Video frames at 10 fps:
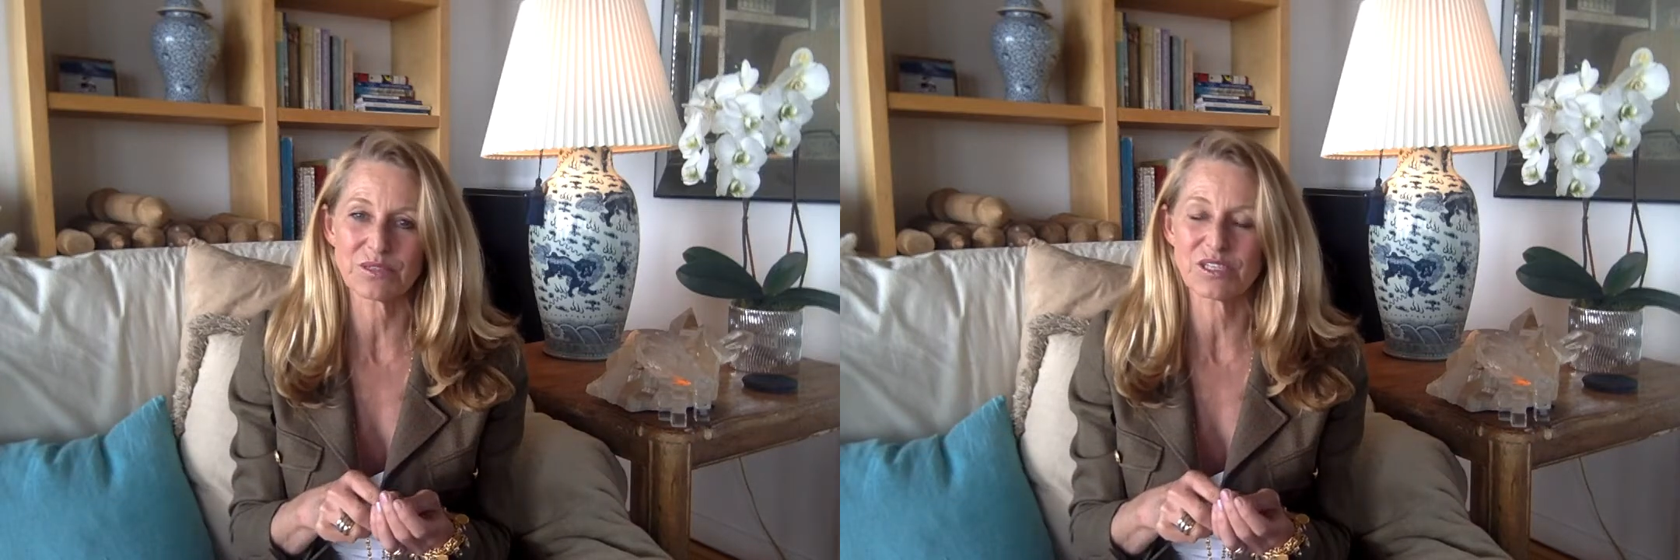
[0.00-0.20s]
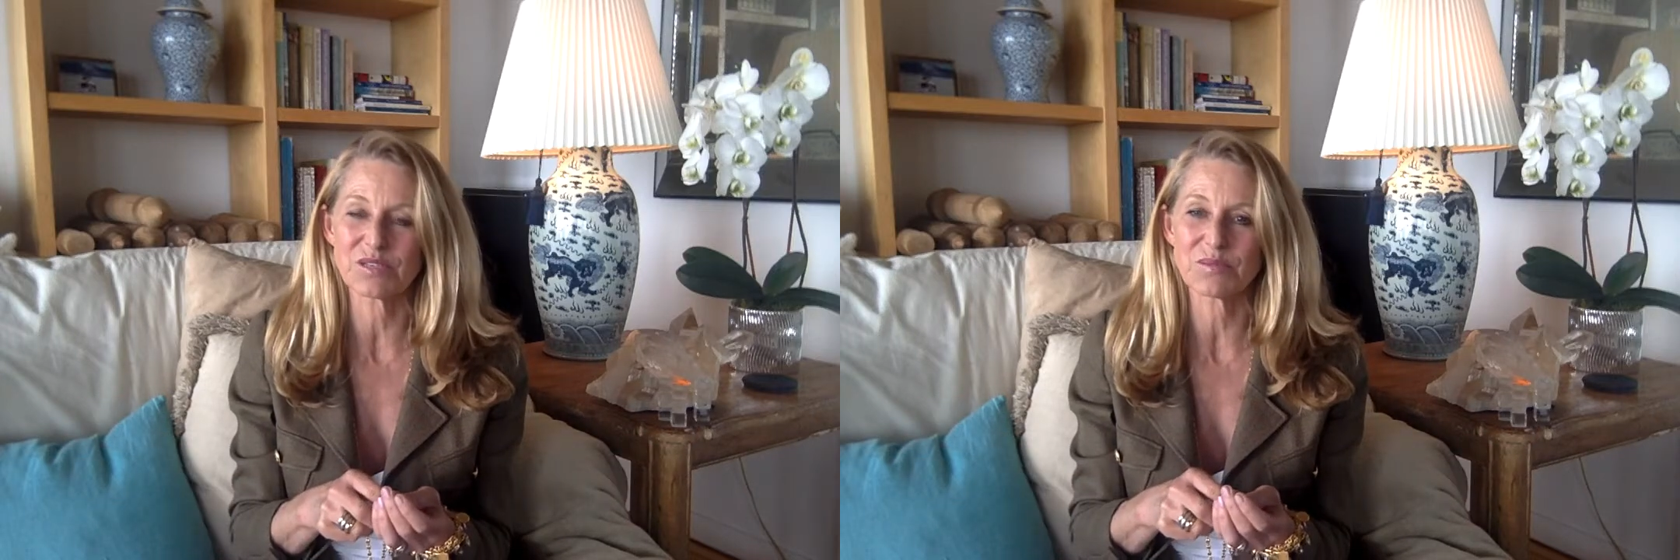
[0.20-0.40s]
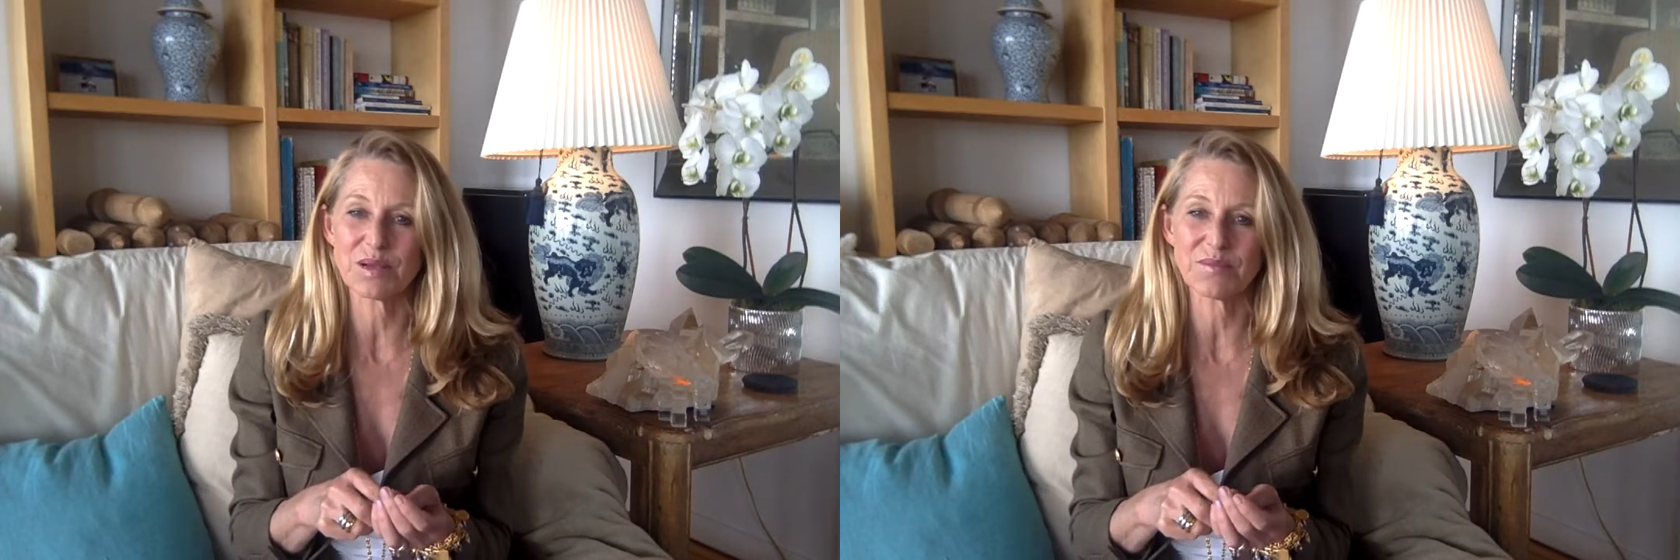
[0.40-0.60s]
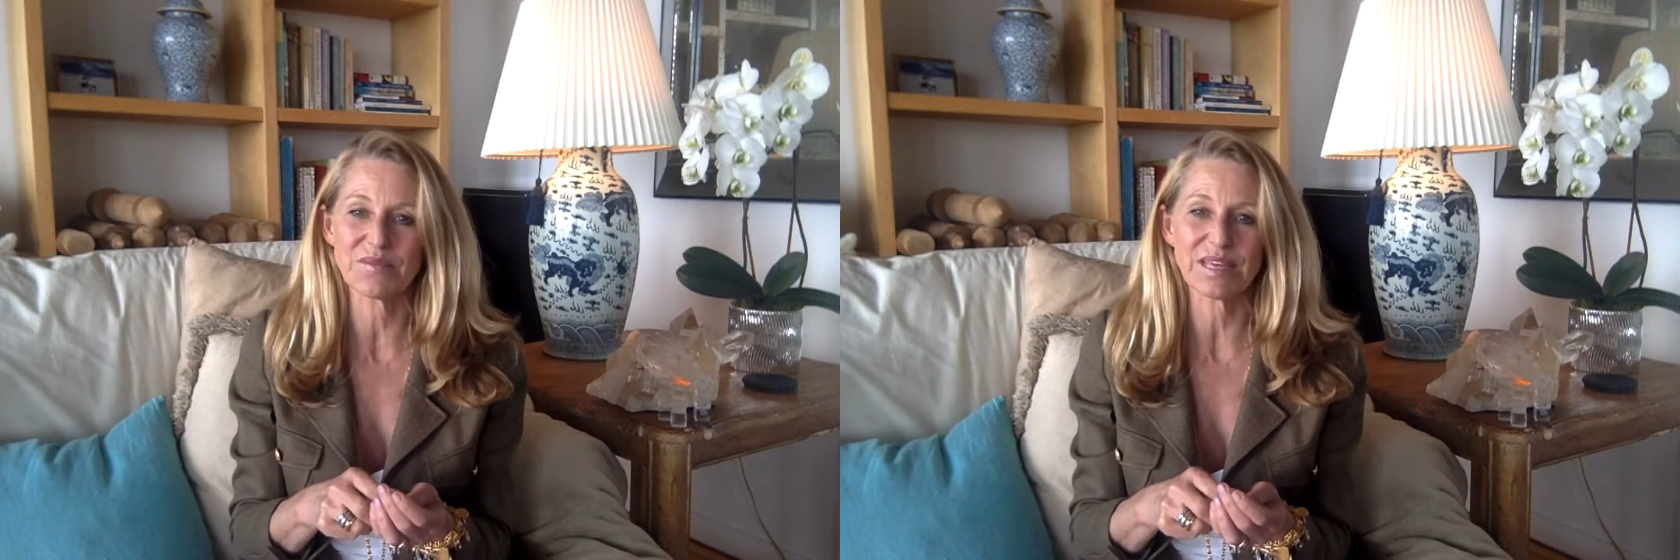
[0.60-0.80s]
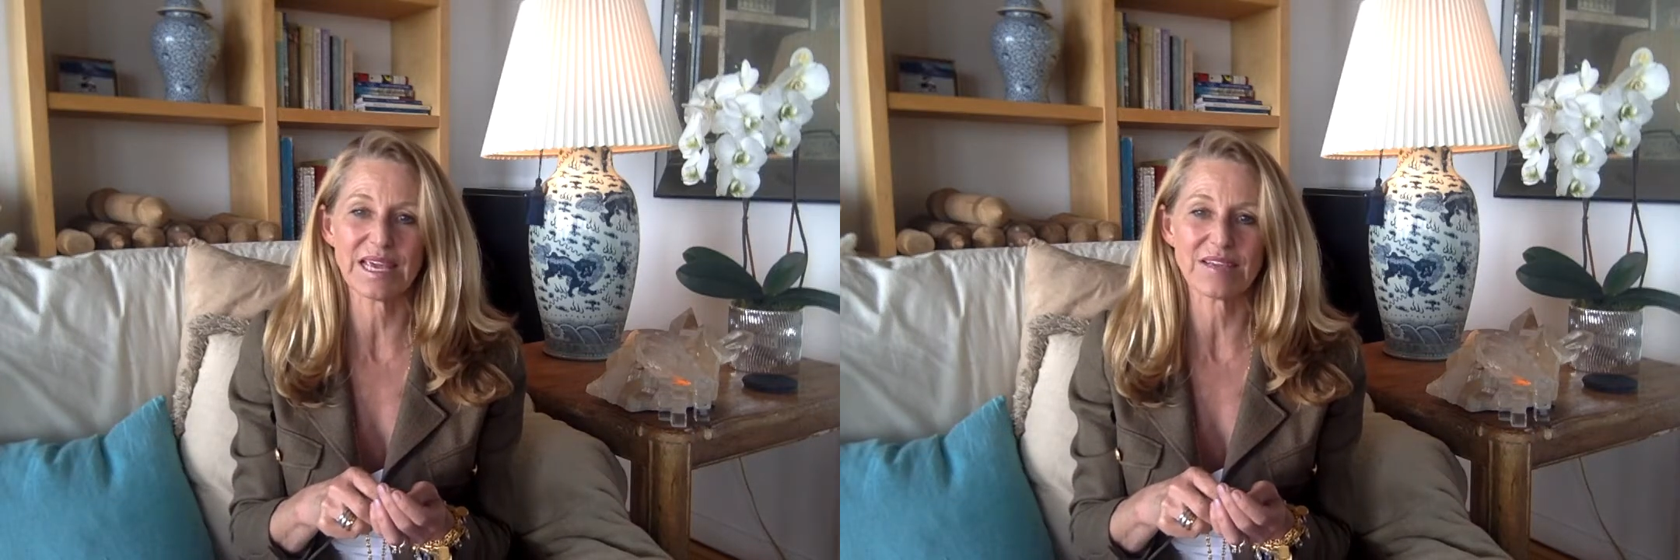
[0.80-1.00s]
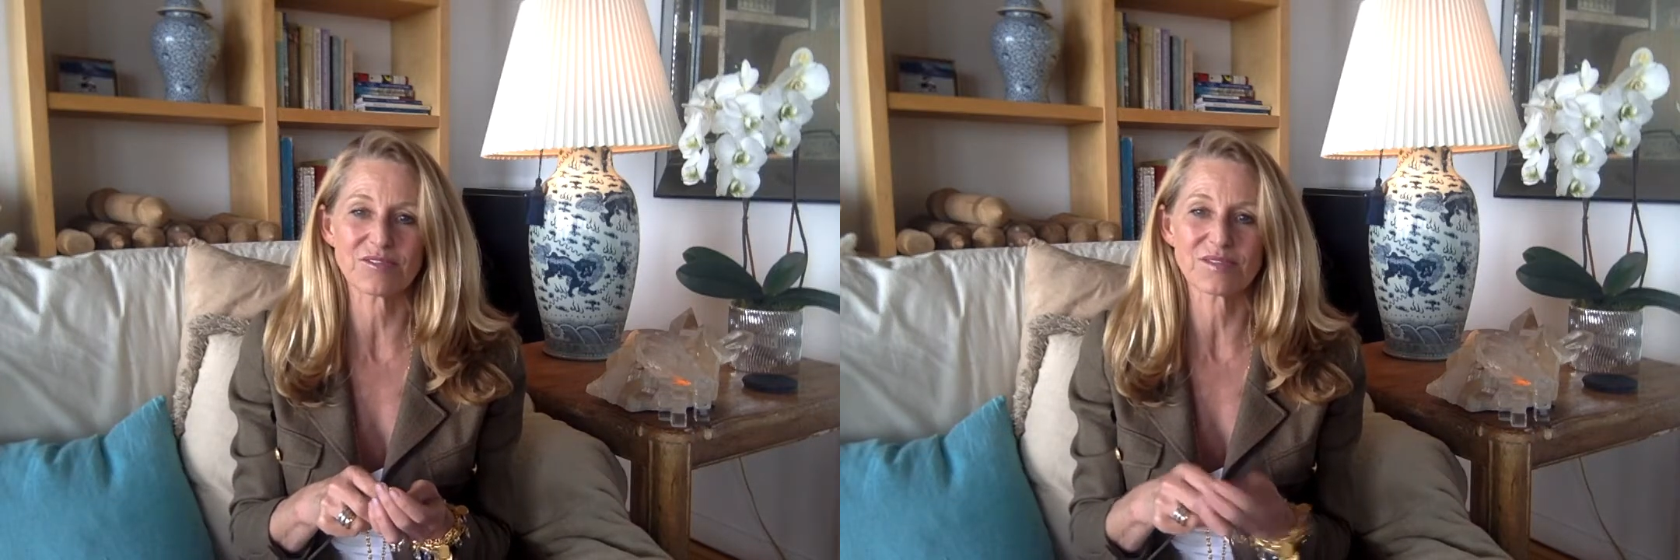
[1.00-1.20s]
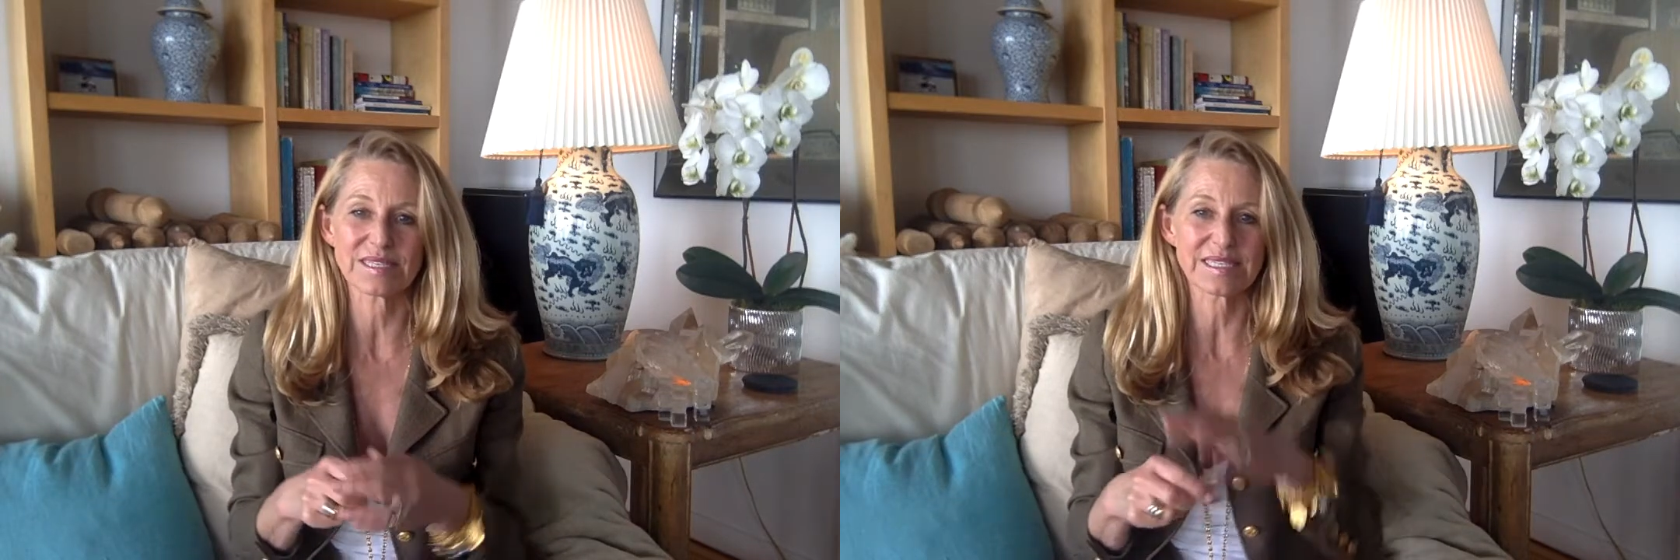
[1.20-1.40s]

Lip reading: which is the realm of the angels,